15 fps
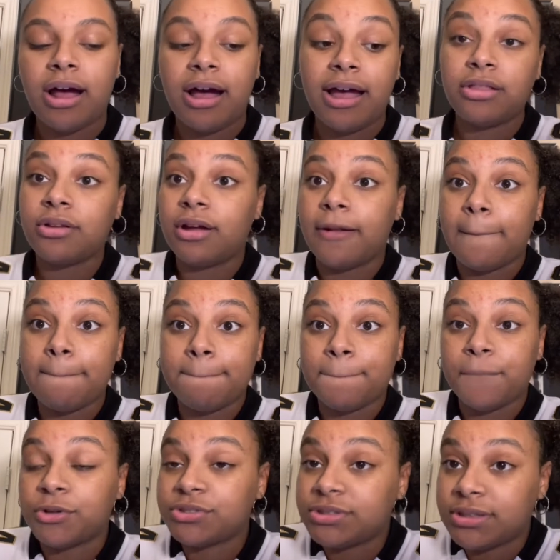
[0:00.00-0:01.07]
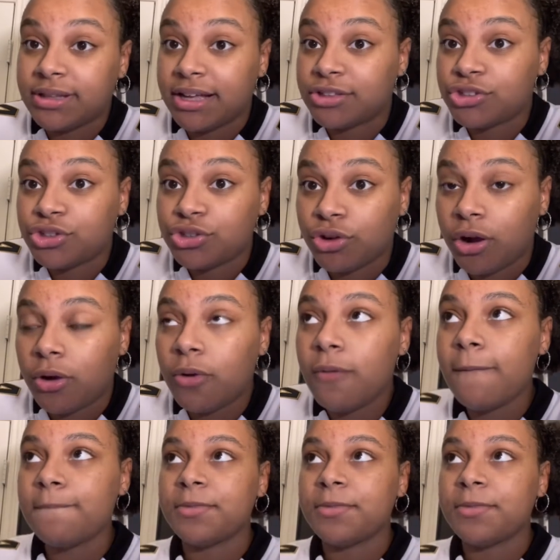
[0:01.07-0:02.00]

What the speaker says: I thought personally they'd struggle